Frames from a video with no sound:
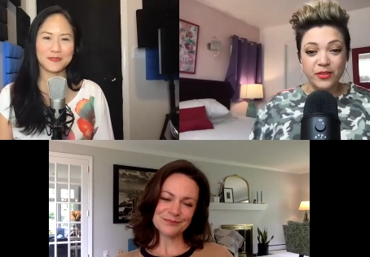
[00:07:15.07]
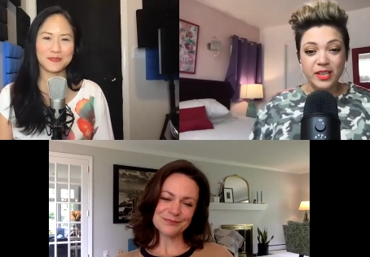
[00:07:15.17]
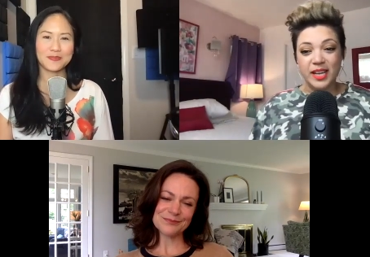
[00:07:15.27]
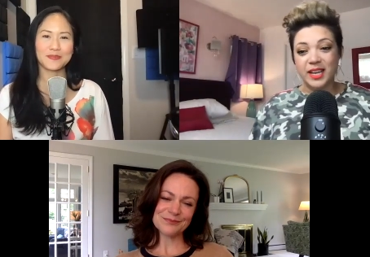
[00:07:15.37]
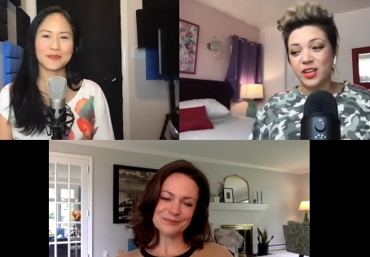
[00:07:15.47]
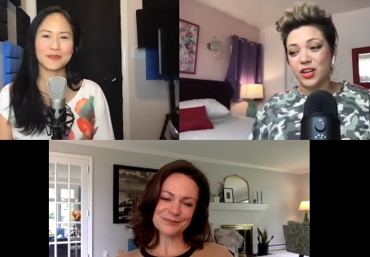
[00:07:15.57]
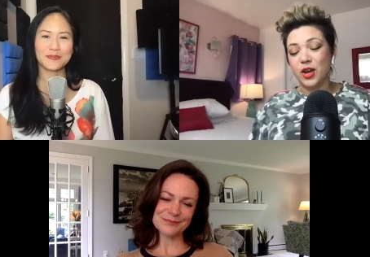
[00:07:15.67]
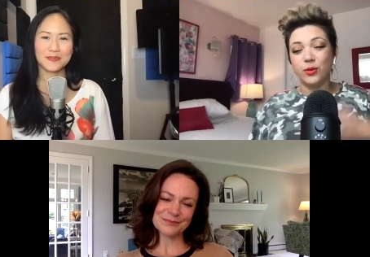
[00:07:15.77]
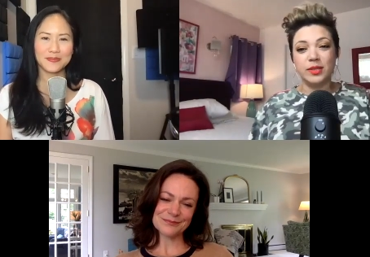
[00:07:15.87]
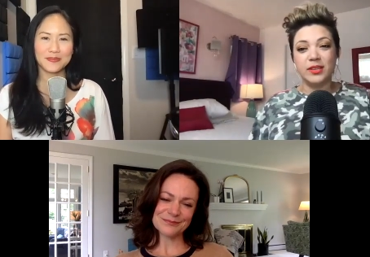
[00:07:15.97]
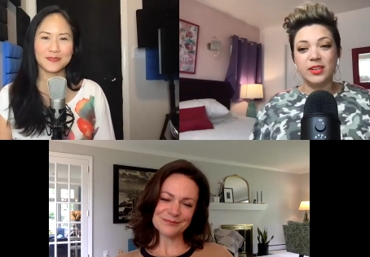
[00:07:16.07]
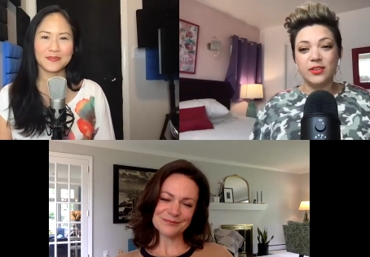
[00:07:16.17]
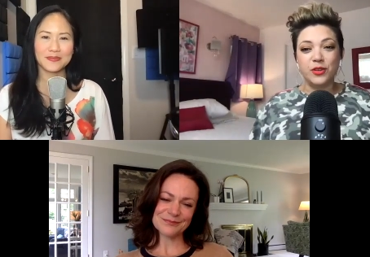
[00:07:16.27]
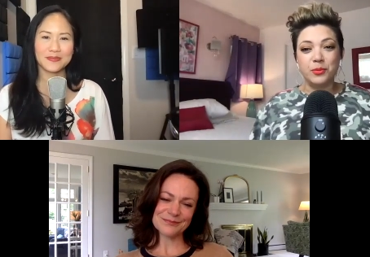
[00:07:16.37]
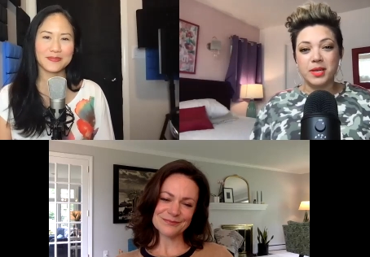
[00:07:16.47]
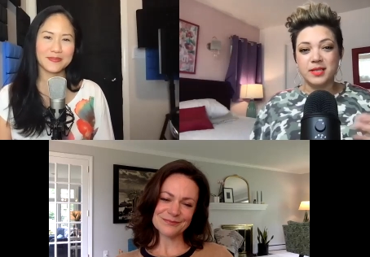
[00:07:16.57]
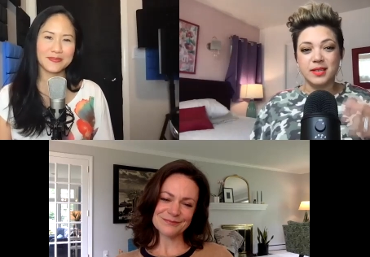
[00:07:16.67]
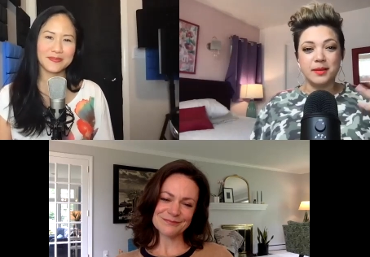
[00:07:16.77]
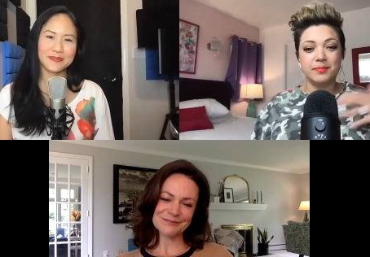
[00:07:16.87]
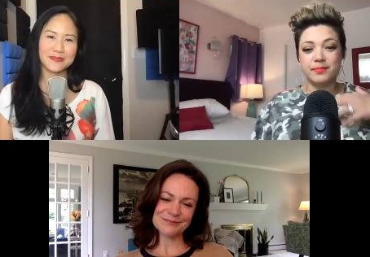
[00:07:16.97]
Speaker 1: and and you know, even if you mess
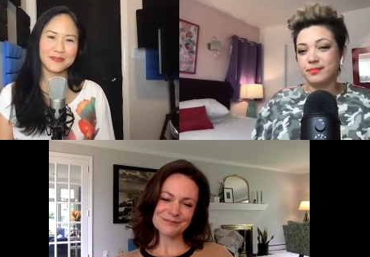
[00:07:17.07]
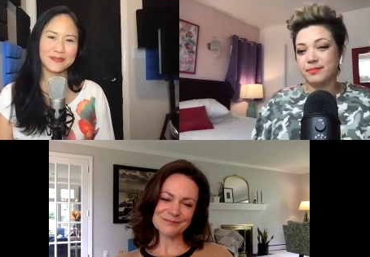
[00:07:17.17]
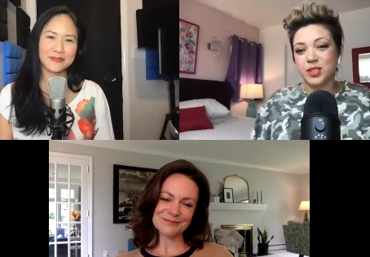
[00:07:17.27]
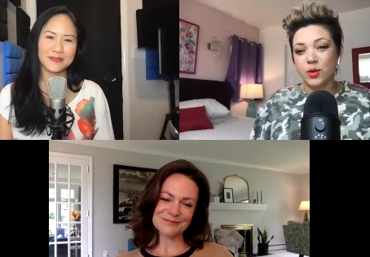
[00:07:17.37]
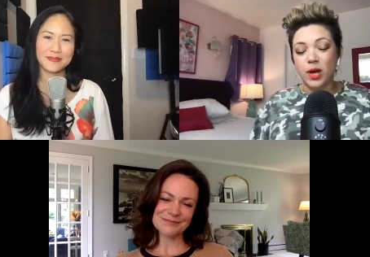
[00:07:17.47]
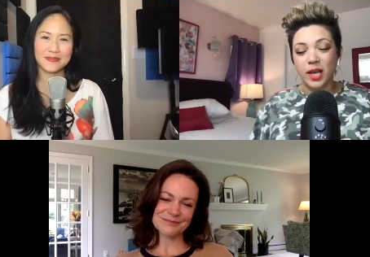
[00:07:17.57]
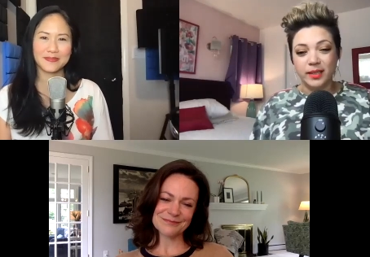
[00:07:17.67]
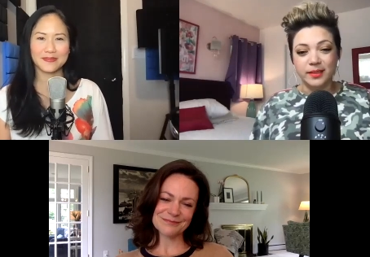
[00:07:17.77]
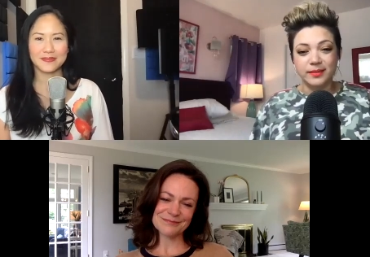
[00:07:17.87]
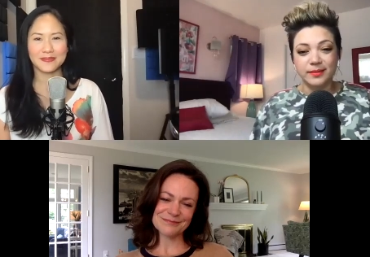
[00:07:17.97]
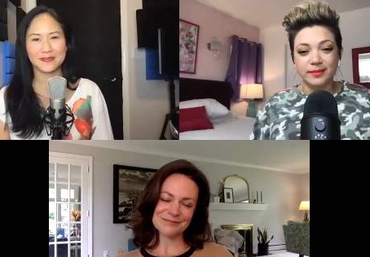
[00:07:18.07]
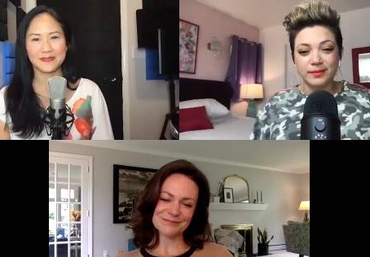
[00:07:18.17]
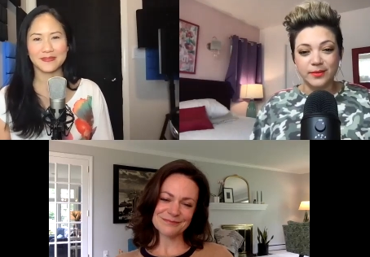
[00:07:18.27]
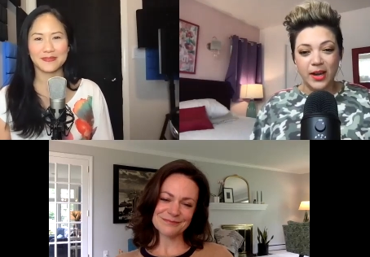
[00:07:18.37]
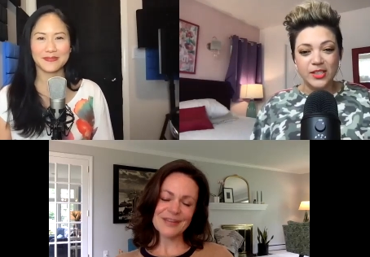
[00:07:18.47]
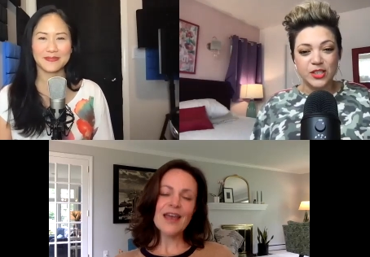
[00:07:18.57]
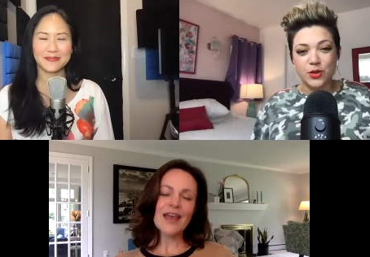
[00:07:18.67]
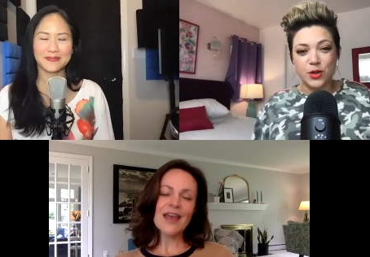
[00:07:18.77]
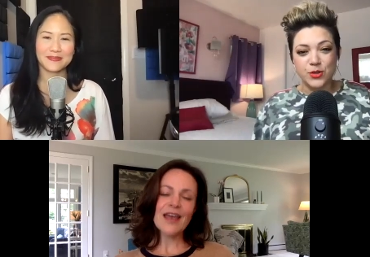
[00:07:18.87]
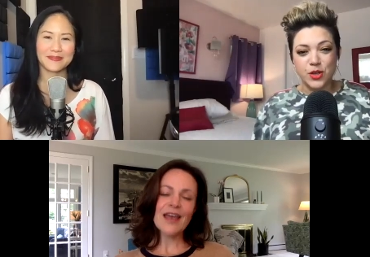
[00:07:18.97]
up, so what? right? Show
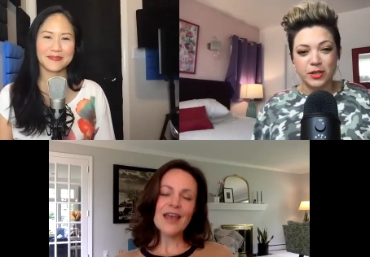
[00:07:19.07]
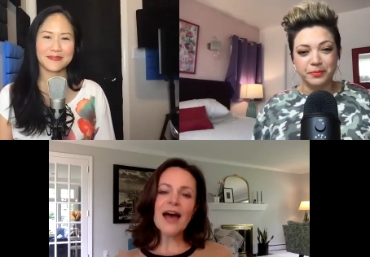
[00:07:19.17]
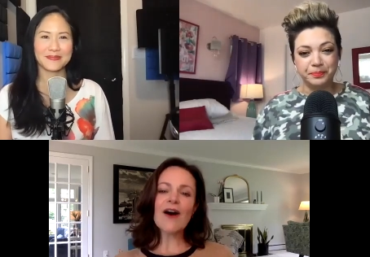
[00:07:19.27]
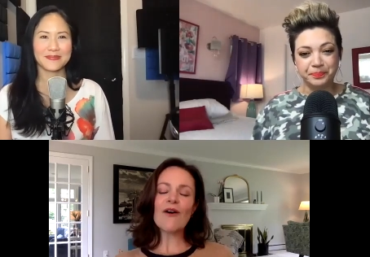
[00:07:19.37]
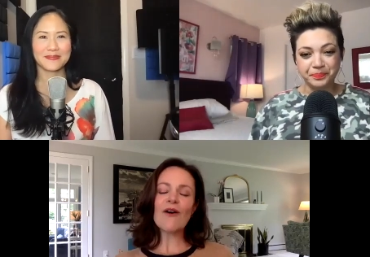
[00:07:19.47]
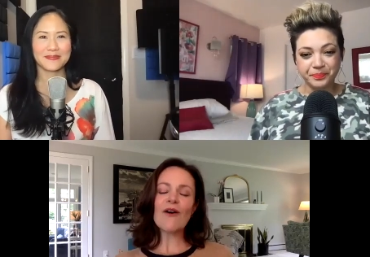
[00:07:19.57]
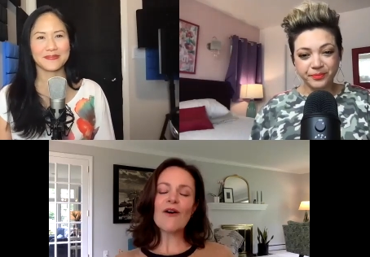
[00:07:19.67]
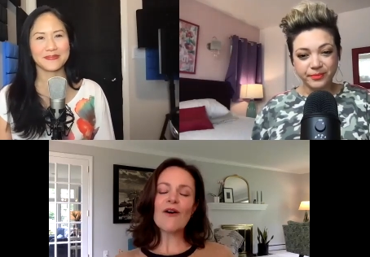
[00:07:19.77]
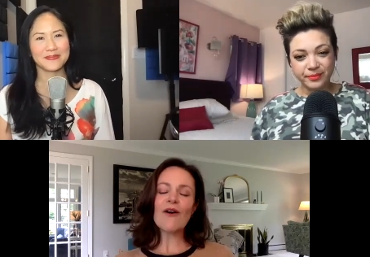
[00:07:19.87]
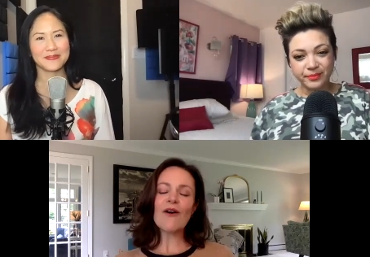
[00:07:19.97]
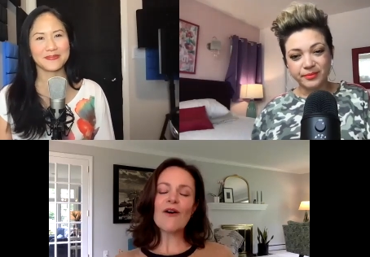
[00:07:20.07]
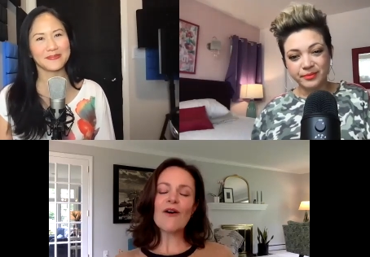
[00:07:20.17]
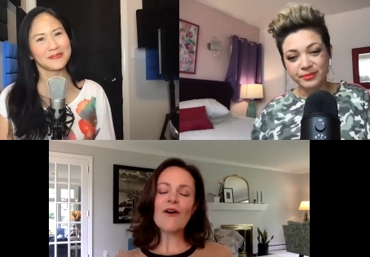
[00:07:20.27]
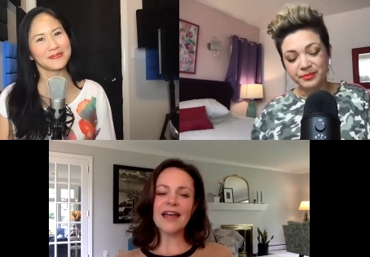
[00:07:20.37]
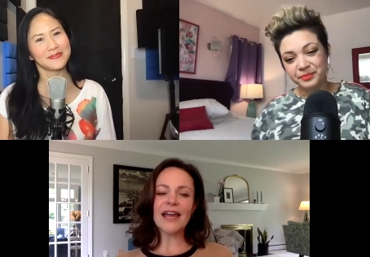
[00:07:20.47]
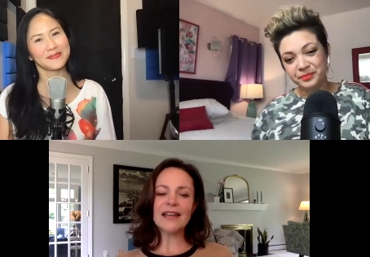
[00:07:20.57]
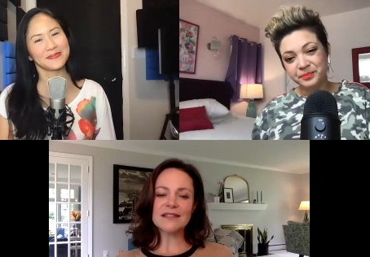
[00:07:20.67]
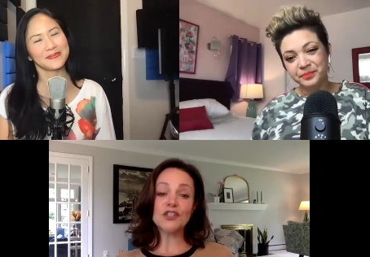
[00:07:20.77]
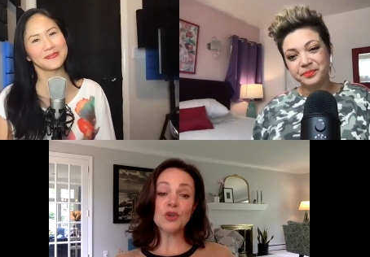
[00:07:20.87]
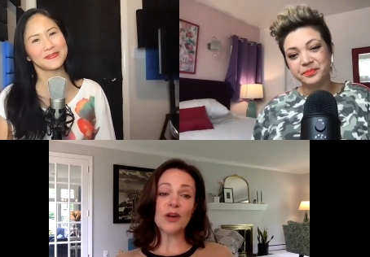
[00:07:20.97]
goes well, now on.
Speaker 2: I think that is the
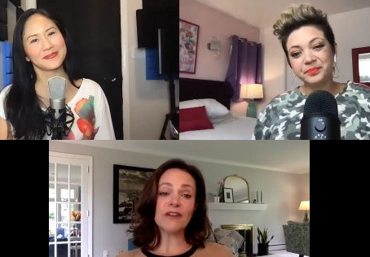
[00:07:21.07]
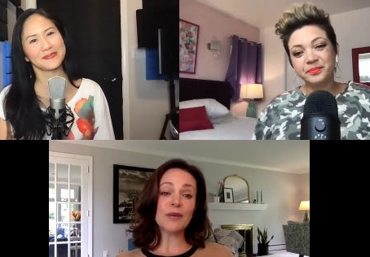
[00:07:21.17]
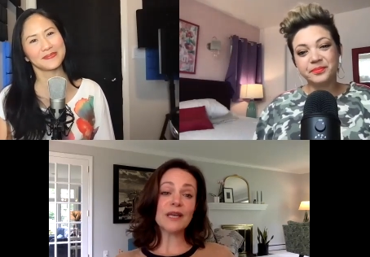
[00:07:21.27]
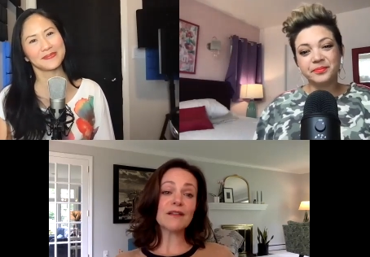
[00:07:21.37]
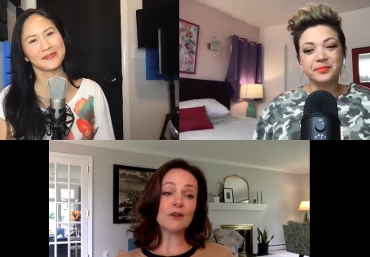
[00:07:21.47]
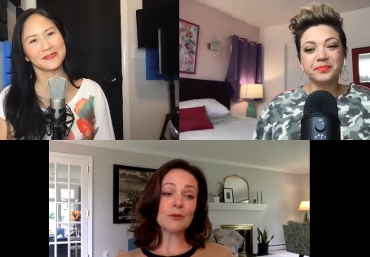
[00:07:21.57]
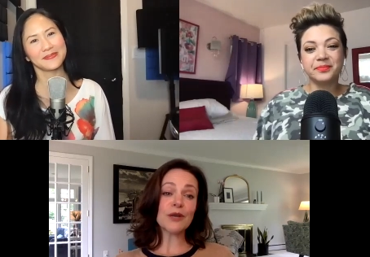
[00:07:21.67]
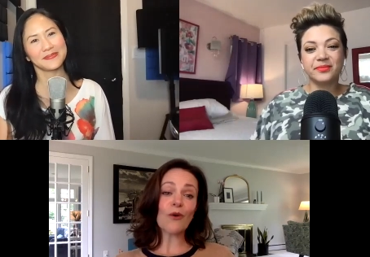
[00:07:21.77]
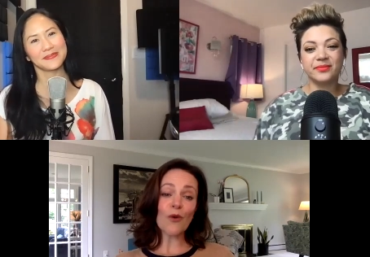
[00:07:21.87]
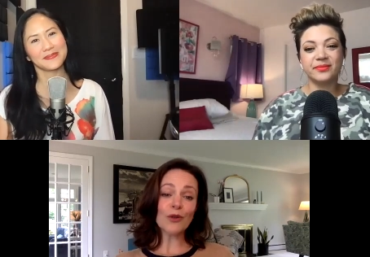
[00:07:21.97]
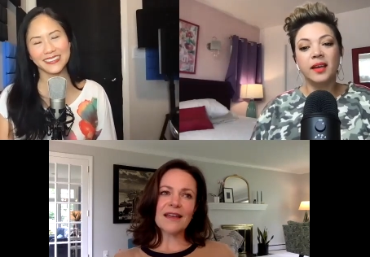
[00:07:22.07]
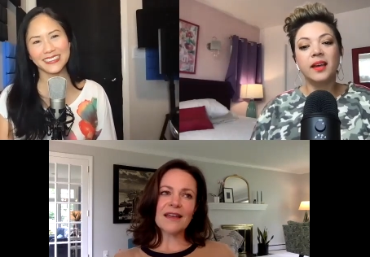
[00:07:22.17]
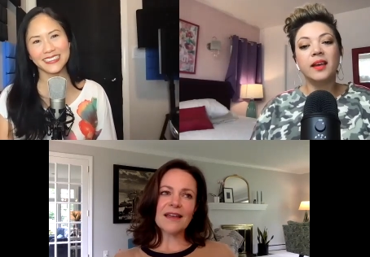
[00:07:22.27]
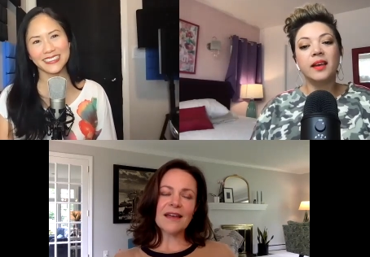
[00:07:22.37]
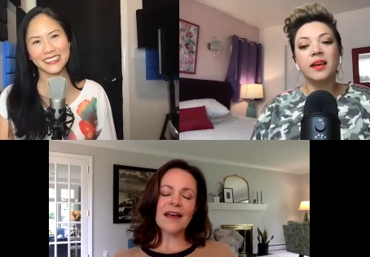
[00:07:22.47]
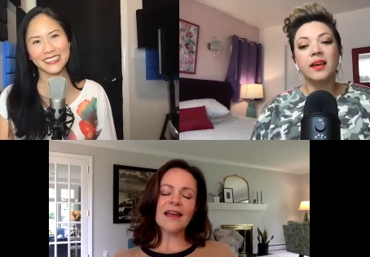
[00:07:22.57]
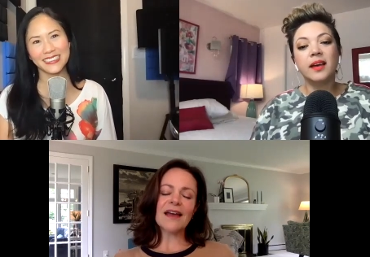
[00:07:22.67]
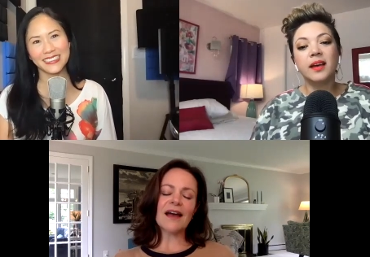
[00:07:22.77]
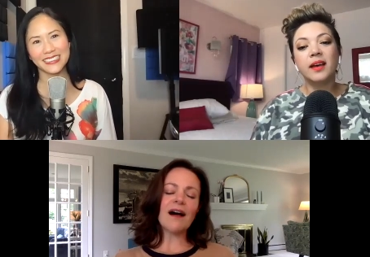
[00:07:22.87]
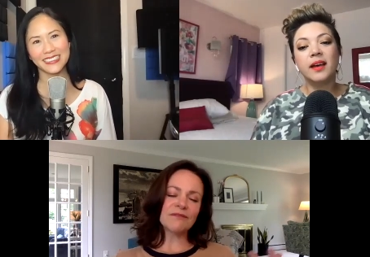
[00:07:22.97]
joy of being a little bit older. I, I,
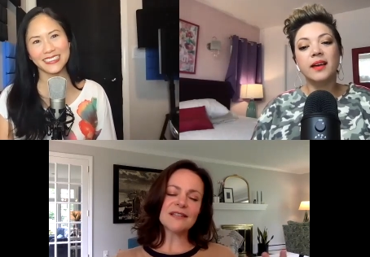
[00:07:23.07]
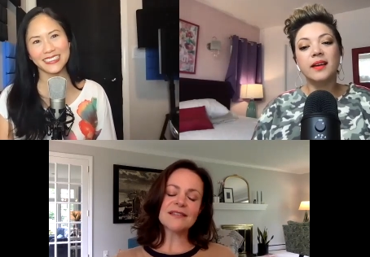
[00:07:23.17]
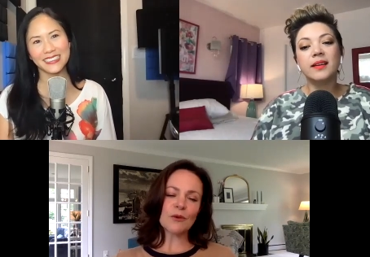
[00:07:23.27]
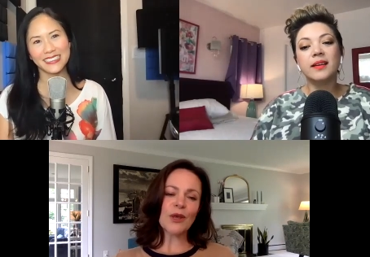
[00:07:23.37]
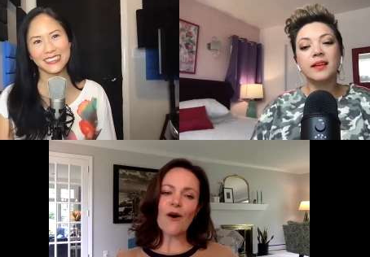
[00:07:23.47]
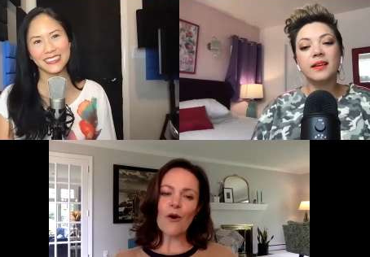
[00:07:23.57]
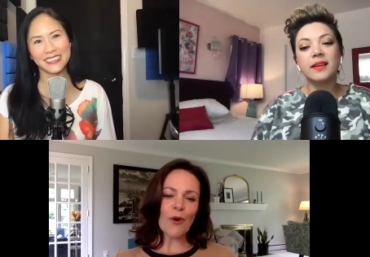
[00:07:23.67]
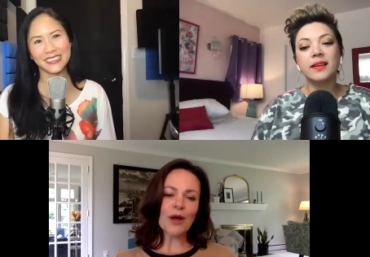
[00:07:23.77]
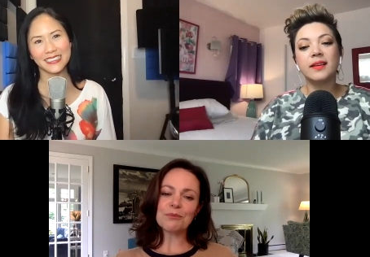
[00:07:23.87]
obviously we all want